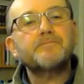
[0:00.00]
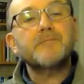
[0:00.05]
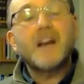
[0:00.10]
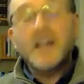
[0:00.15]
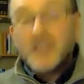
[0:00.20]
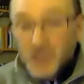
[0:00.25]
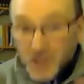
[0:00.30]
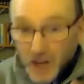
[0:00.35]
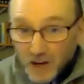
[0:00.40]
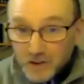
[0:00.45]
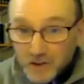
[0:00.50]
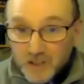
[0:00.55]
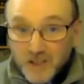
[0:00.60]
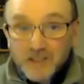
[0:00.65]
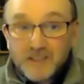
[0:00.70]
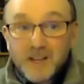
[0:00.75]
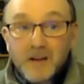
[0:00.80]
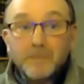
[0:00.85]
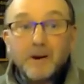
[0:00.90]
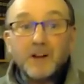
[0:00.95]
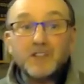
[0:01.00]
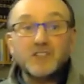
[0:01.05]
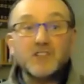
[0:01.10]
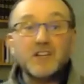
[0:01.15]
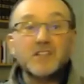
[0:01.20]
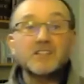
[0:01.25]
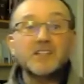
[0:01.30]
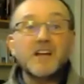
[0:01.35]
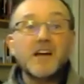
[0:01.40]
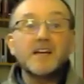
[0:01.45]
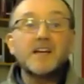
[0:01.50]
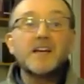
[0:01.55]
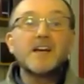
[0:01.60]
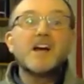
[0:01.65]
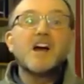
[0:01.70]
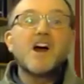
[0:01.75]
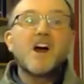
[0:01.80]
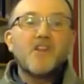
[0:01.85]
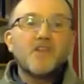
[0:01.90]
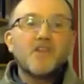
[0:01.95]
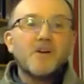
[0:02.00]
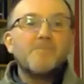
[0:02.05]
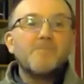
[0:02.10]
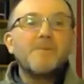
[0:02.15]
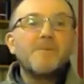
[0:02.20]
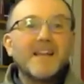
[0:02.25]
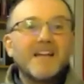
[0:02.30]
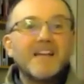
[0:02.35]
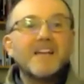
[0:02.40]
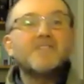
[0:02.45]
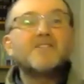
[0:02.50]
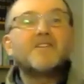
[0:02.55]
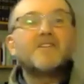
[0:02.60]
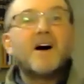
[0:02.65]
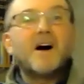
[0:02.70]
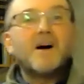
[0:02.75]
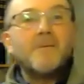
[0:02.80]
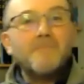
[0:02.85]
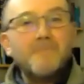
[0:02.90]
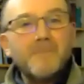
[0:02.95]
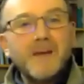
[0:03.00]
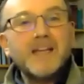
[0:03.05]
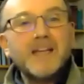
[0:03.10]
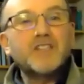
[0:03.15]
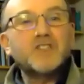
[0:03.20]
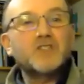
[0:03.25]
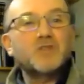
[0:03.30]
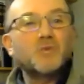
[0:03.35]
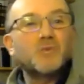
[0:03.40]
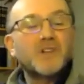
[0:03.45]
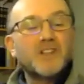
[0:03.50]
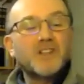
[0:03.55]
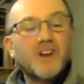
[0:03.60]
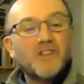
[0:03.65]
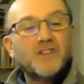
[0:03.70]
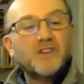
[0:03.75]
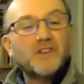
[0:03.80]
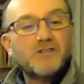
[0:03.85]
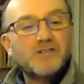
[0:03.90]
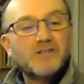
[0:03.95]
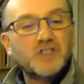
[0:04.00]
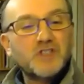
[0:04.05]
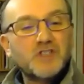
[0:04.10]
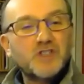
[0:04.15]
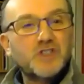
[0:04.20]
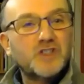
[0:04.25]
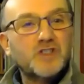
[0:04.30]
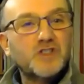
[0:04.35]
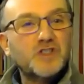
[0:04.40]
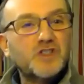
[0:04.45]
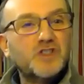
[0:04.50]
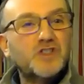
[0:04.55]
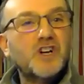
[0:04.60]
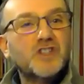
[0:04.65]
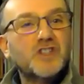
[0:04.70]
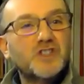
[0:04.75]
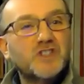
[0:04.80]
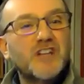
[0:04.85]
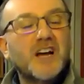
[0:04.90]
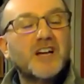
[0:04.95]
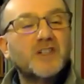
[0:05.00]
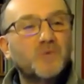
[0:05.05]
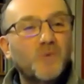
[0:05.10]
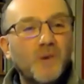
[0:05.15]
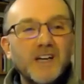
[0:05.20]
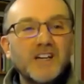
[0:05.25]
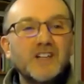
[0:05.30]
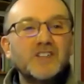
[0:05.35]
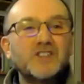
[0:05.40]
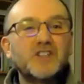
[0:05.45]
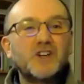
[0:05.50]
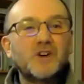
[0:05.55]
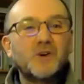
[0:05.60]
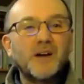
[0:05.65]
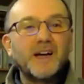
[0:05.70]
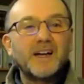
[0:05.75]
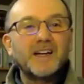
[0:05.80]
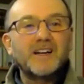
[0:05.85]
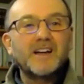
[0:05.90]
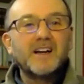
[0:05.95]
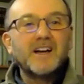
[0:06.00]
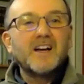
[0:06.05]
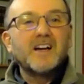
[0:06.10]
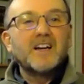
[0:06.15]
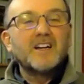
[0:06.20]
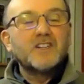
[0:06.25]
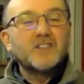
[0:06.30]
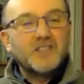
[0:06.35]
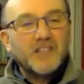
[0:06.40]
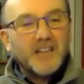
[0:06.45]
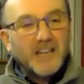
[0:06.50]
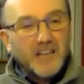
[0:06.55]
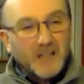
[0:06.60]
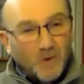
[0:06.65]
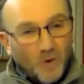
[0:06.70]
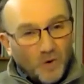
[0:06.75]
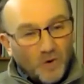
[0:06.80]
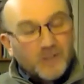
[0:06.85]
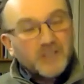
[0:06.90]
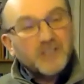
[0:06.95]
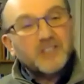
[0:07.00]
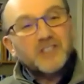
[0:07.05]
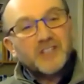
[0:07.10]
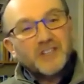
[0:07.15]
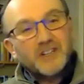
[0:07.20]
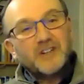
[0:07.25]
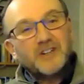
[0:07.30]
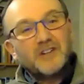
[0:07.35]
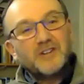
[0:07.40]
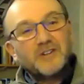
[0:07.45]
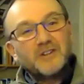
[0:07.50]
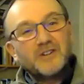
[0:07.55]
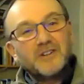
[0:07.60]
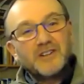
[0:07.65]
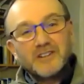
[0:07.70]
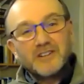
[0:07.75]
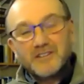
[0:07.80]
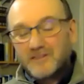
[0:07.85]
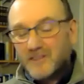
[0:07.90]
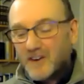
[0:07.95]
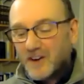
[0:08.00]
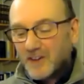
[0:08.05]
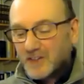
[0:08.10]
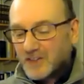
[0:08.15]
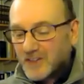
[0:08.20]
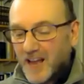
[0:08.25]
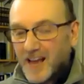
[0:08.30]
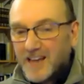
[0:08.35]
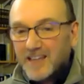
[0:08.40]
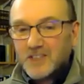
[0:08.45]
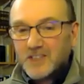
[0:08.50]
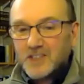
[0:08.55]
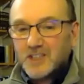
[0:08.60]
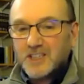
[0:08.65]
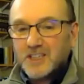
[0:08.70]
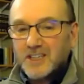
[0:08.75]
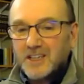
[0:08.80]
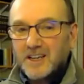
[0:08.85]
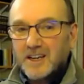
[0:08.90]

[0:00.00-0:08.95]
And so Sunday by Sunday, the believer meets with other Christians, just as we are doing, in order to, verse 8,